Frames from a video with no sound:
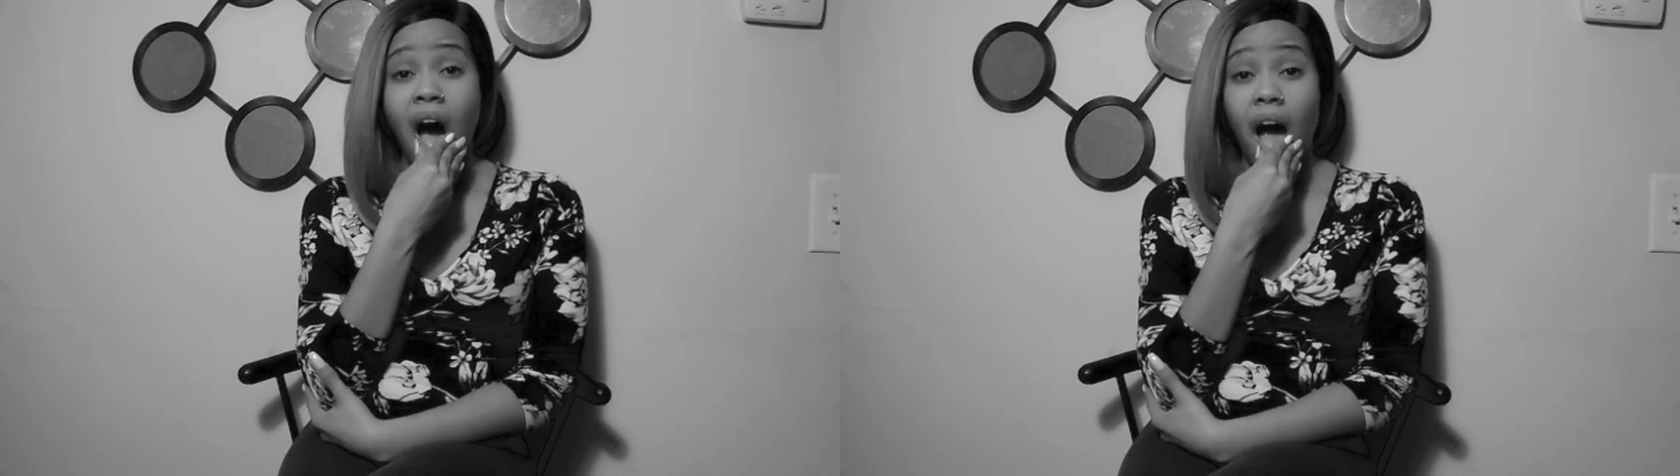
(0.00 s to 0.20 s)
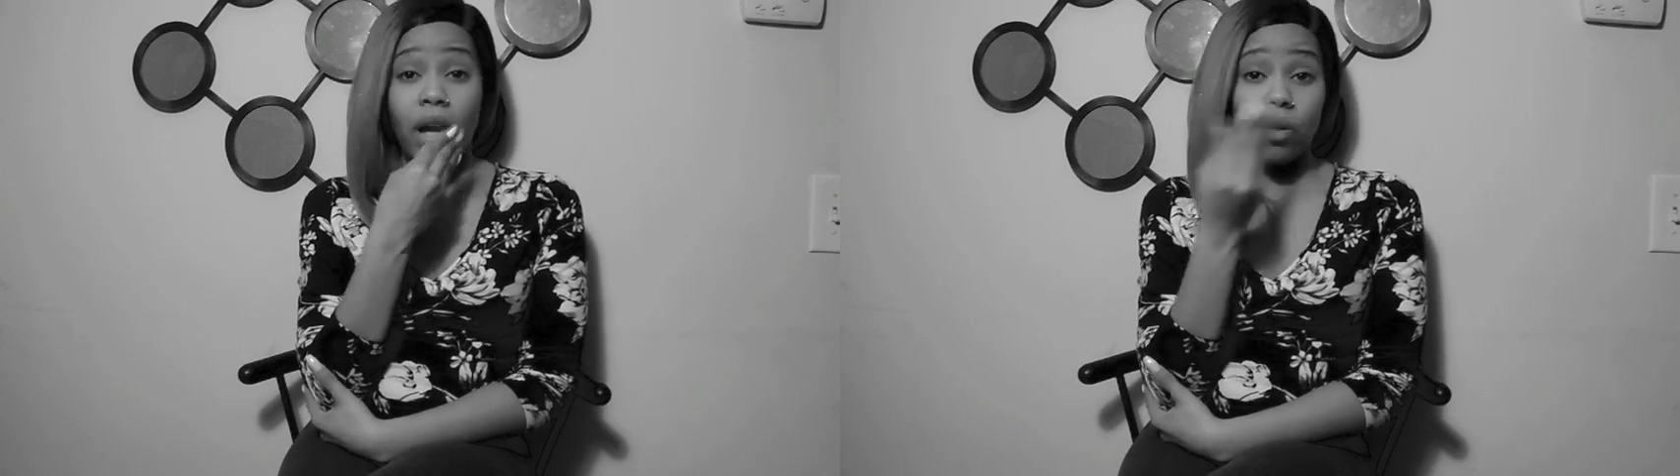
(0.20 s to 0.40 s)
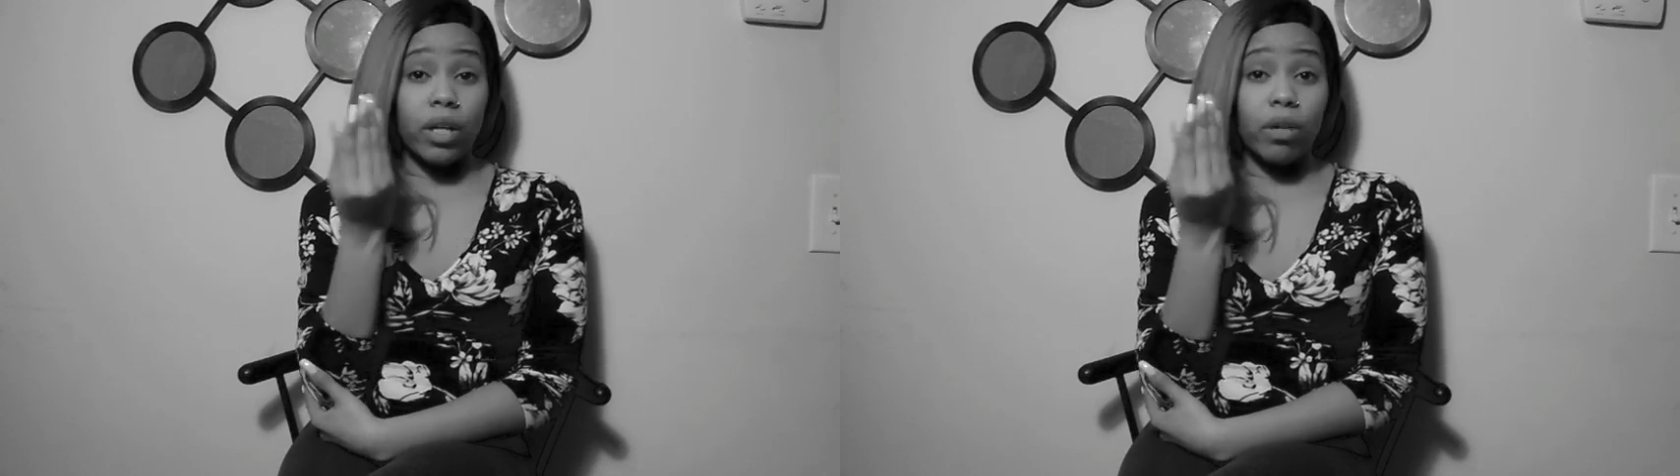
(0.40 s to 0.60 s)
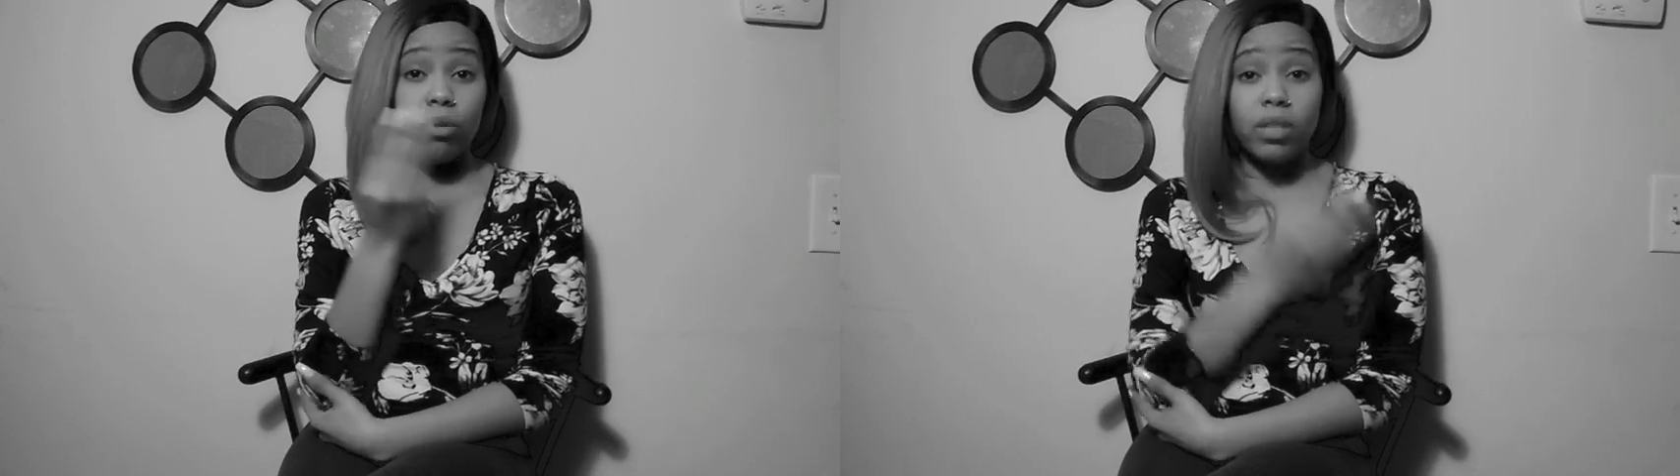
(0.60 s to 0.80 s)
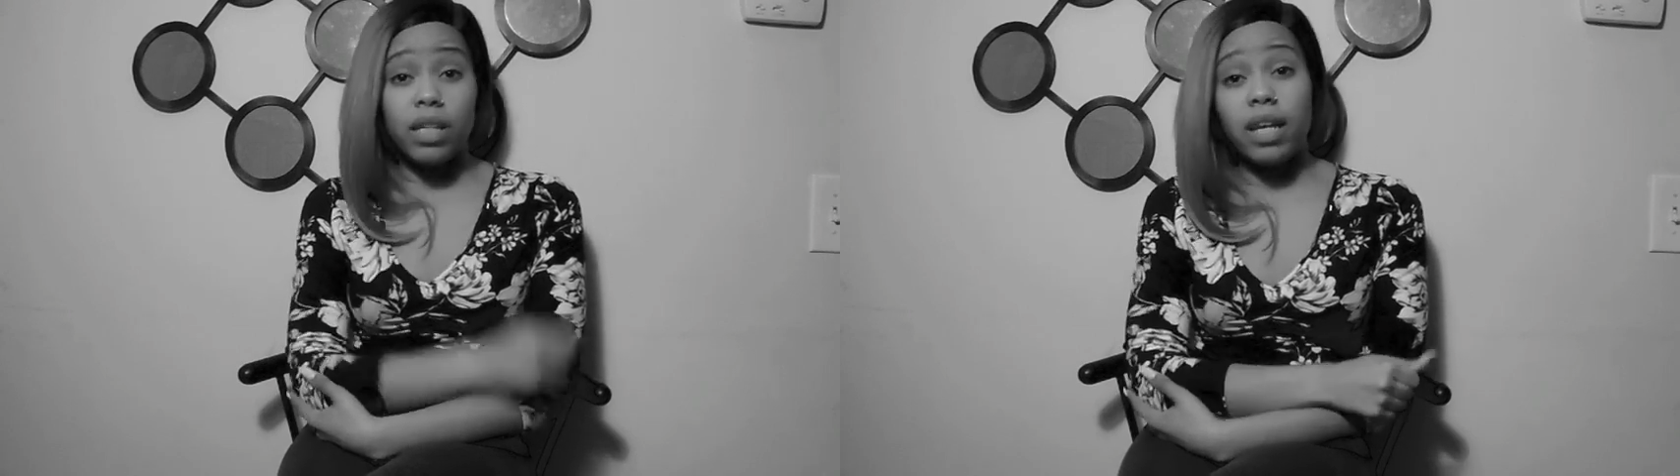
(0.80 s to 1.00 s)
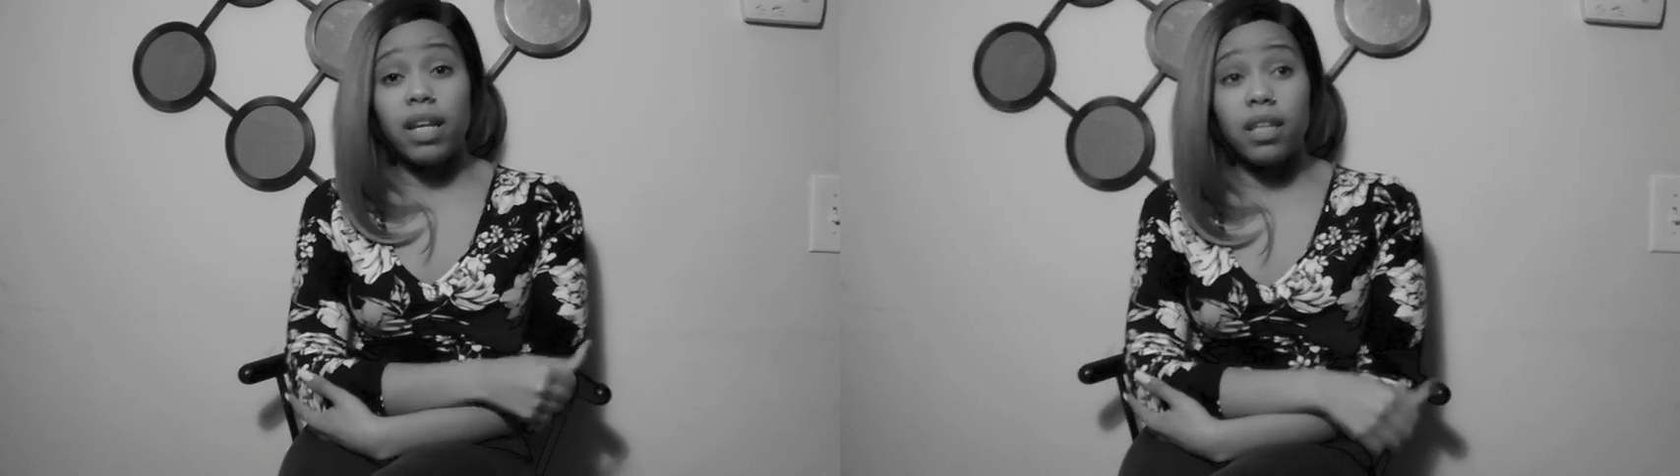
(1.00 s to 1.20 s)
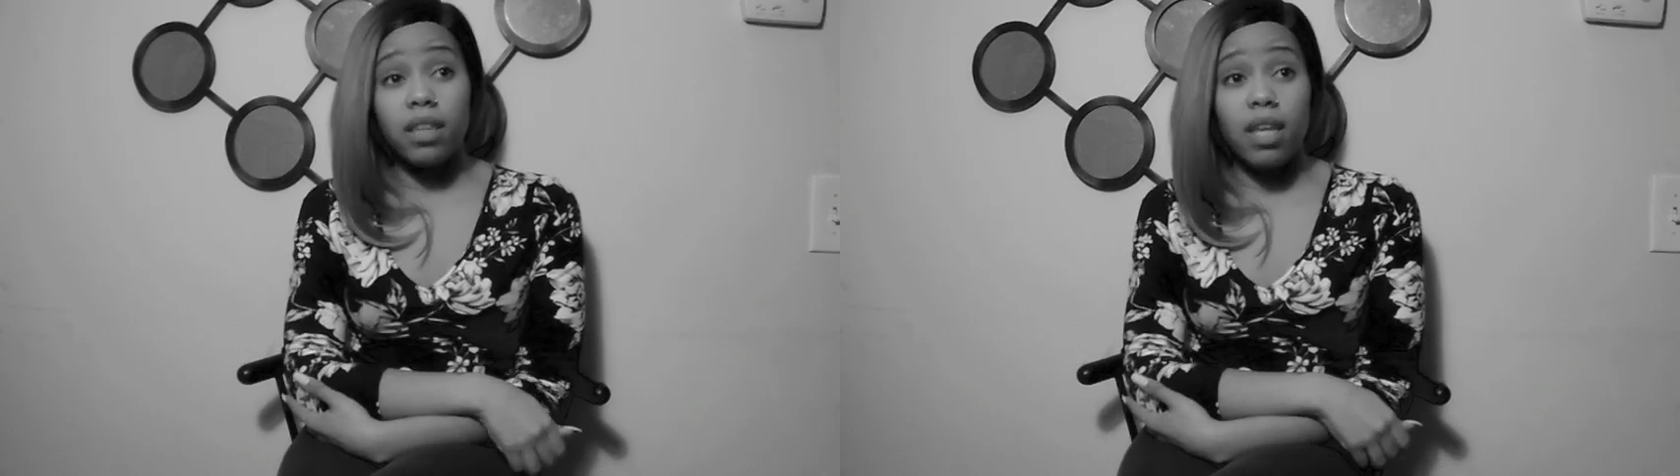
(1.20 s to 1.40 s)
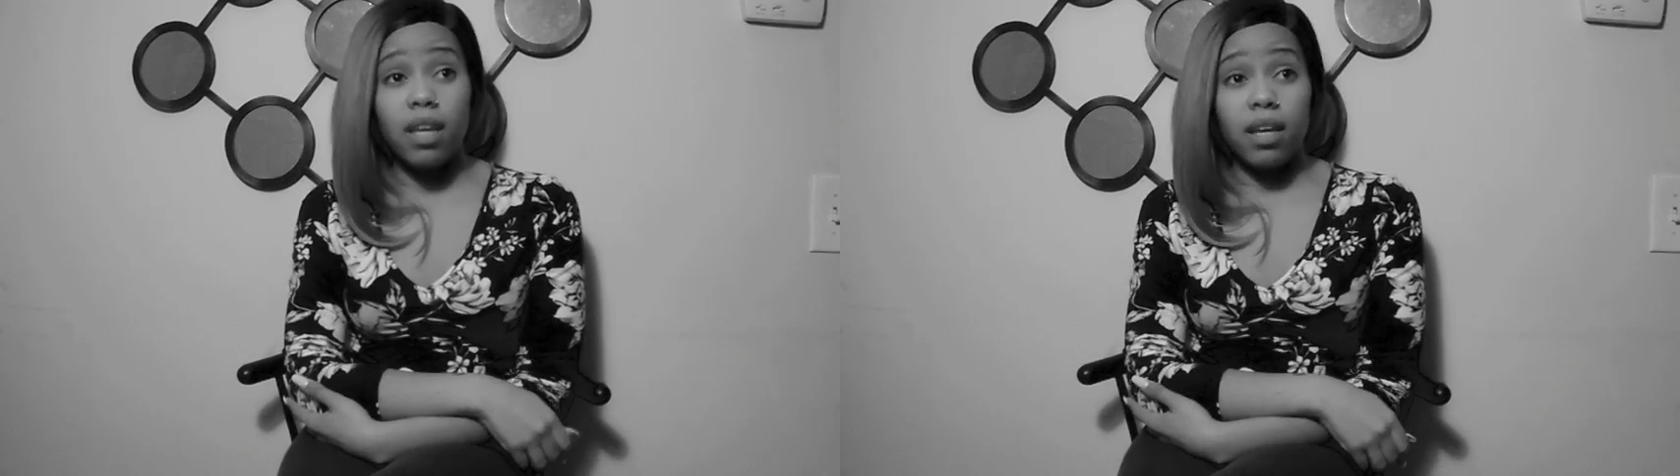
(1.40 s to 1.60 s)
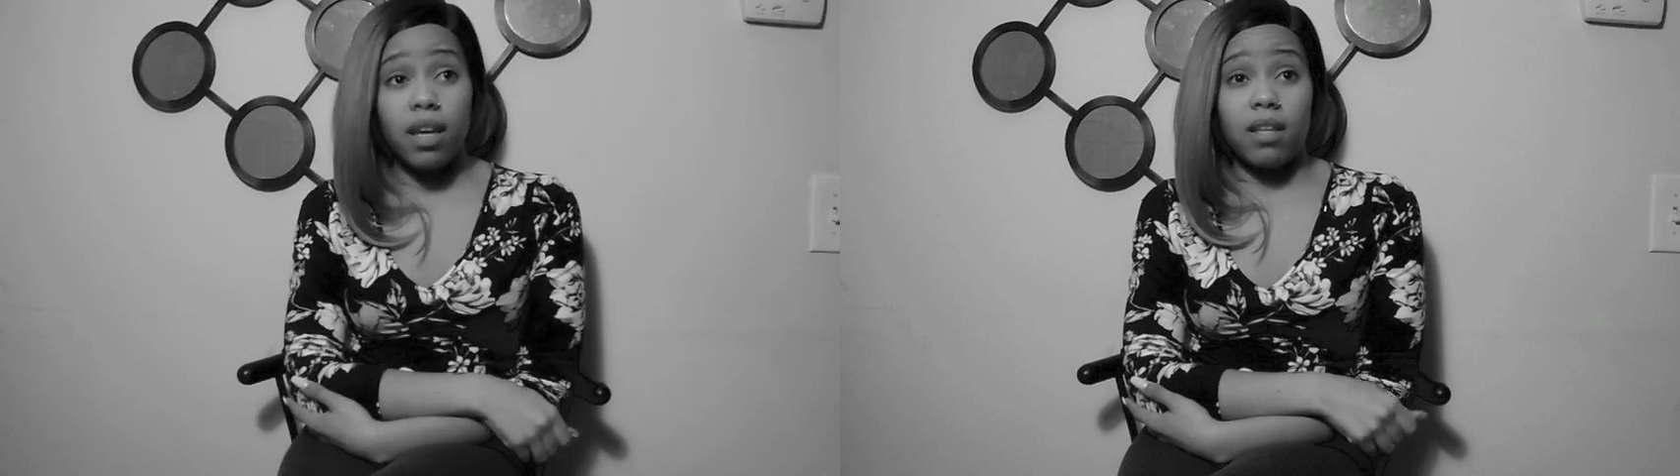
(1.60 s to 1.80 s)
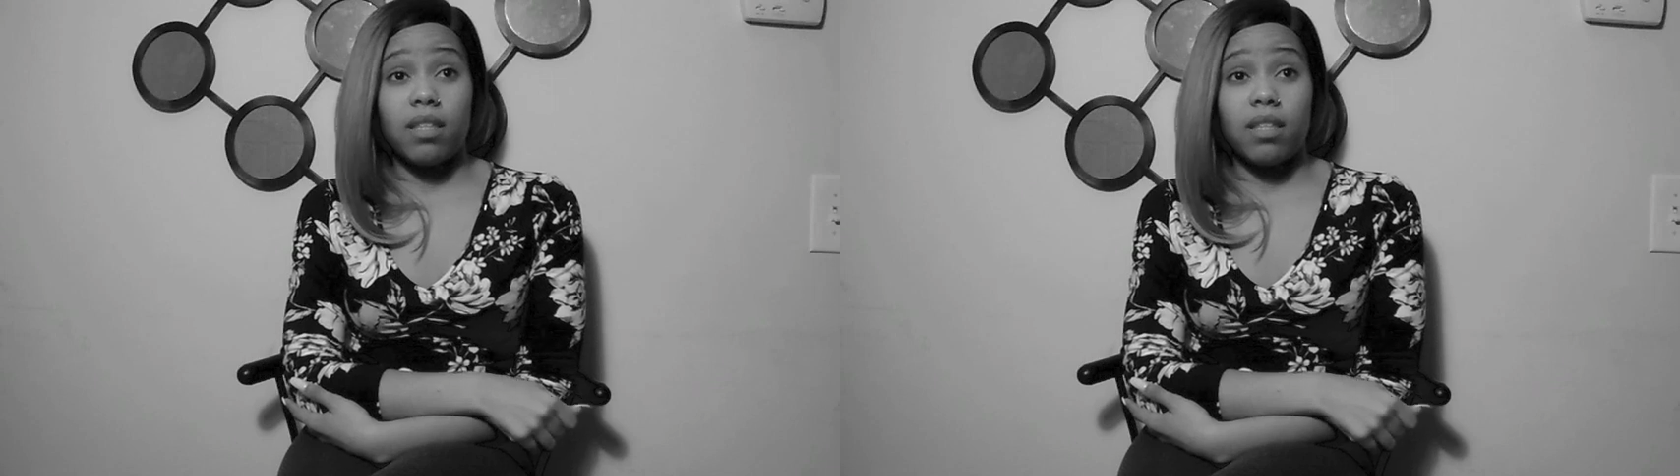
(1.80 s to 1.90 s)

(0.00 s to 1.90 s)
I don't care who said anything.